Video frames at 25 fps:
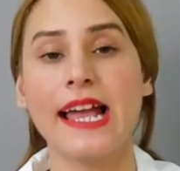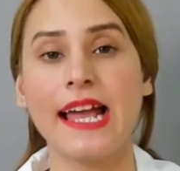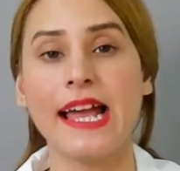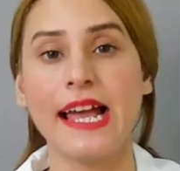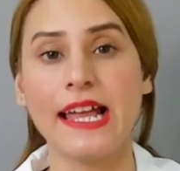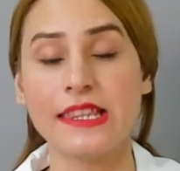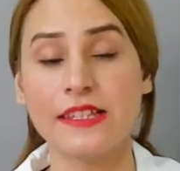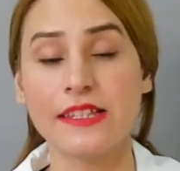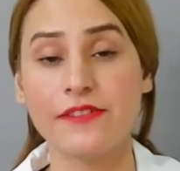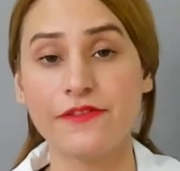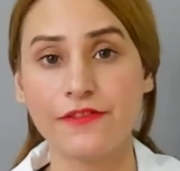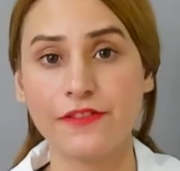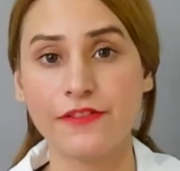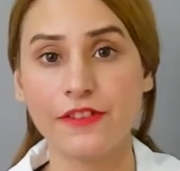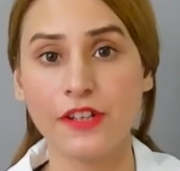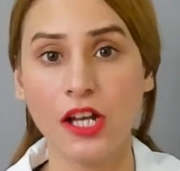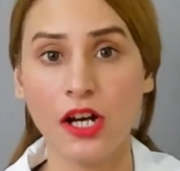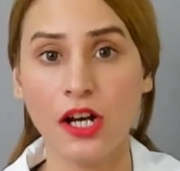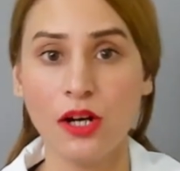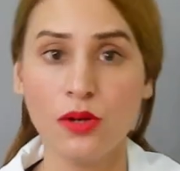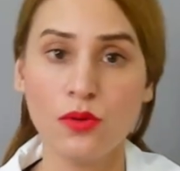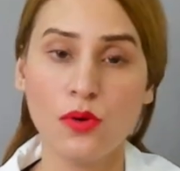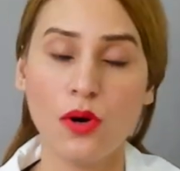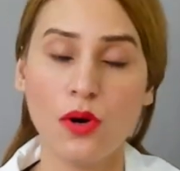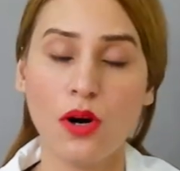And the
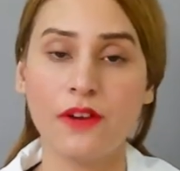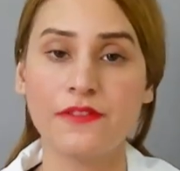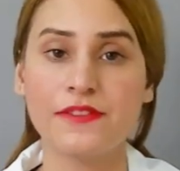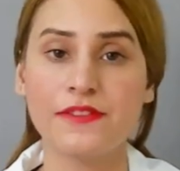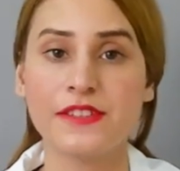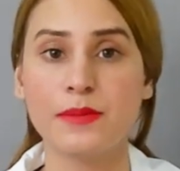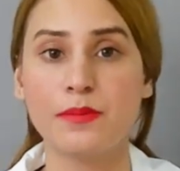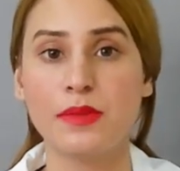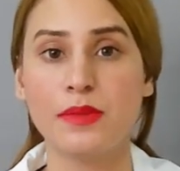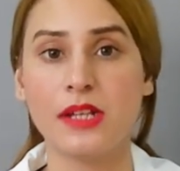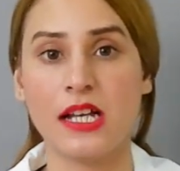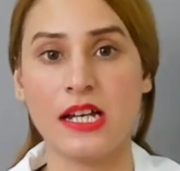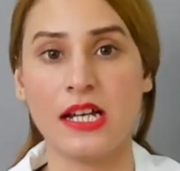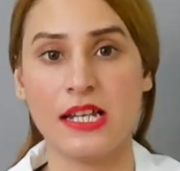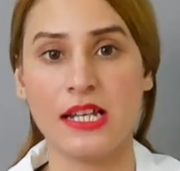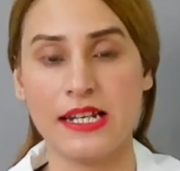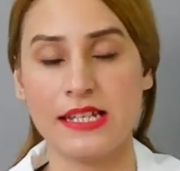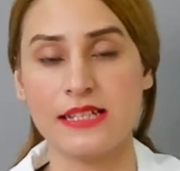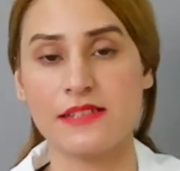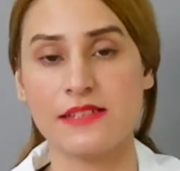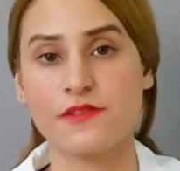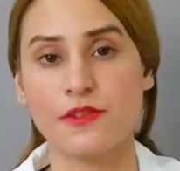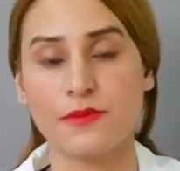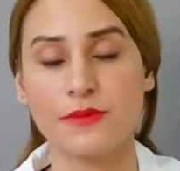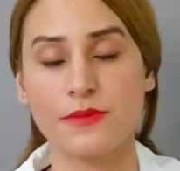flow of the blood
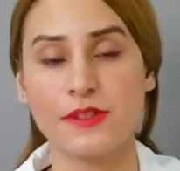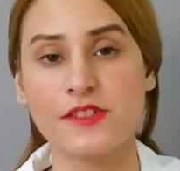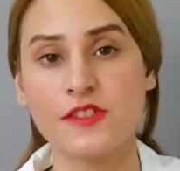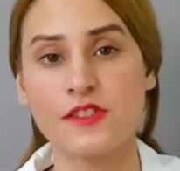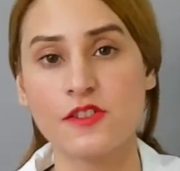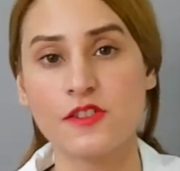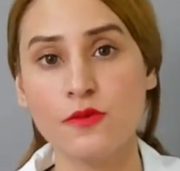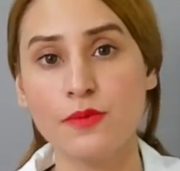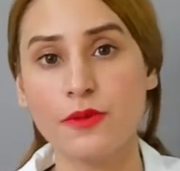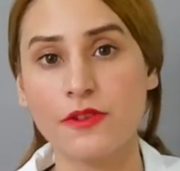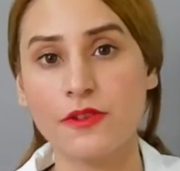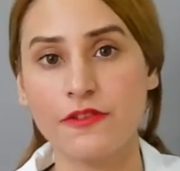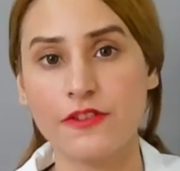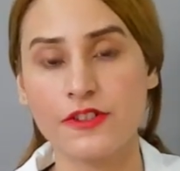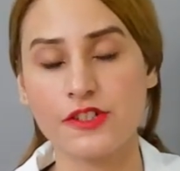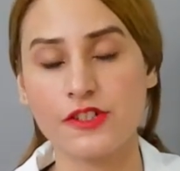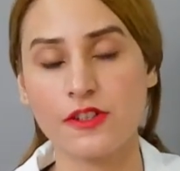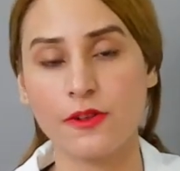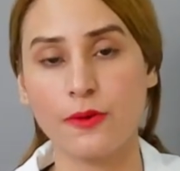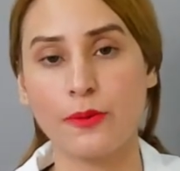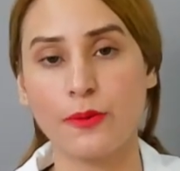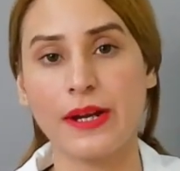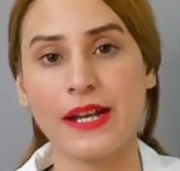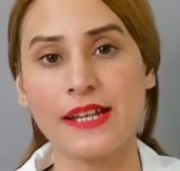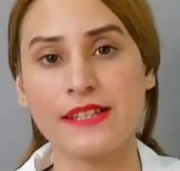is from the
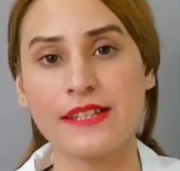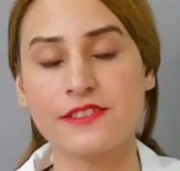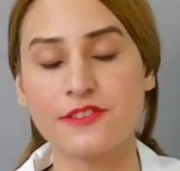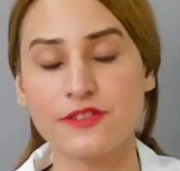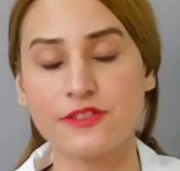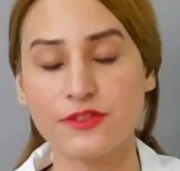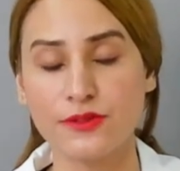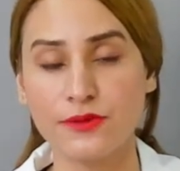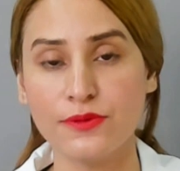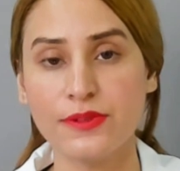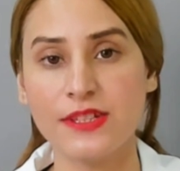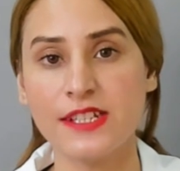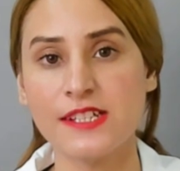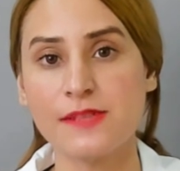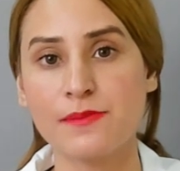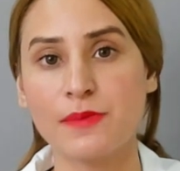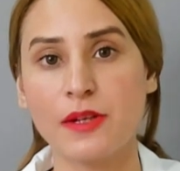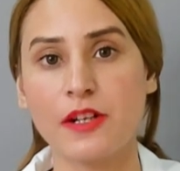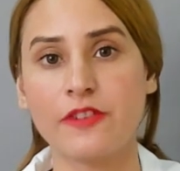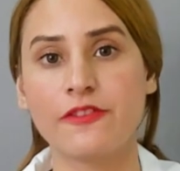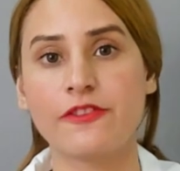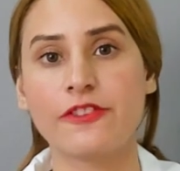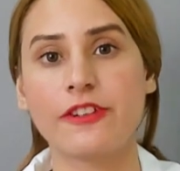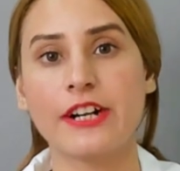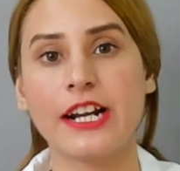superficial veins through these
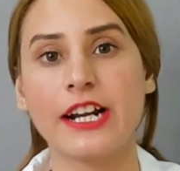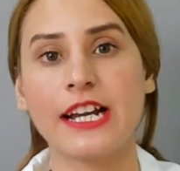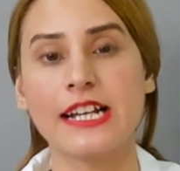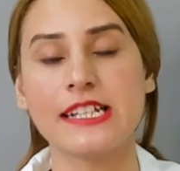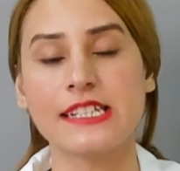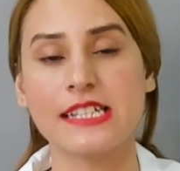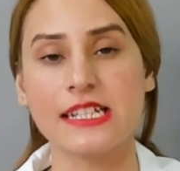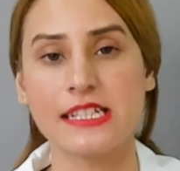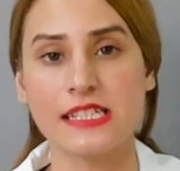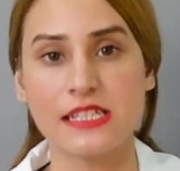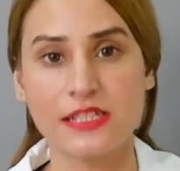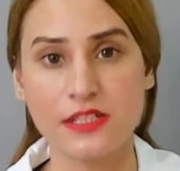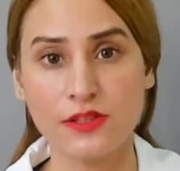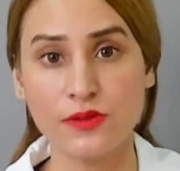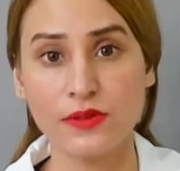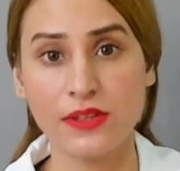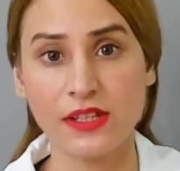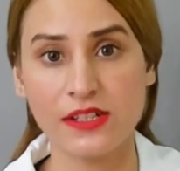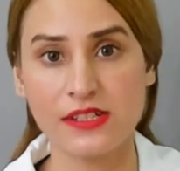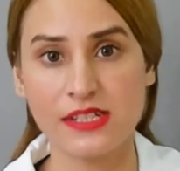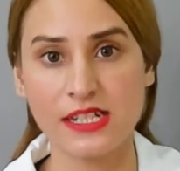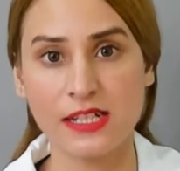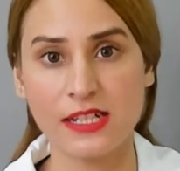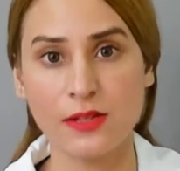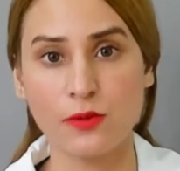perforated to
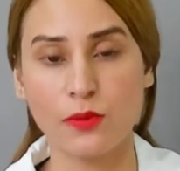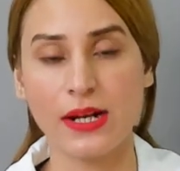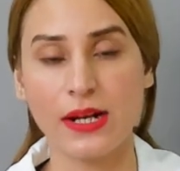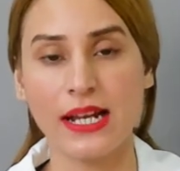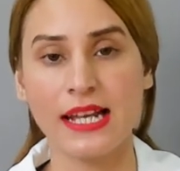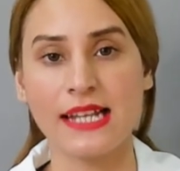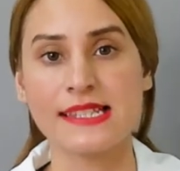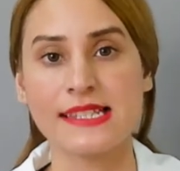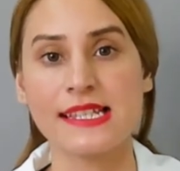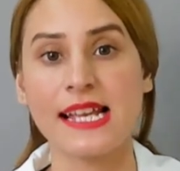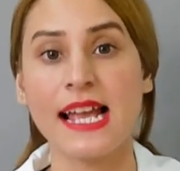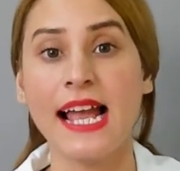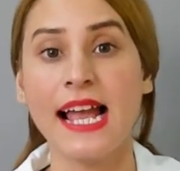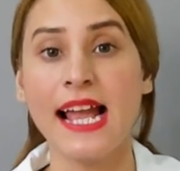the deep veins.